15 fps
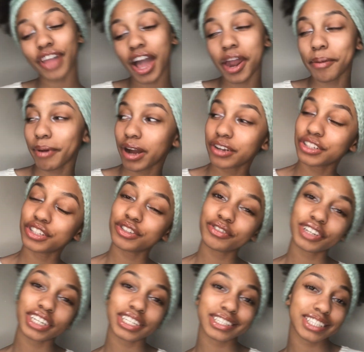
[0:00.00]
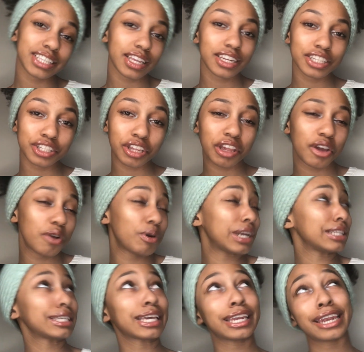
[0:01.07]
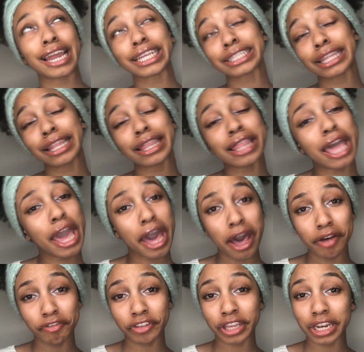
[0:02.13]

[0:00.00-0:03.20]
thought about you, wanted to send it to you, wanted to get a nice little laugh.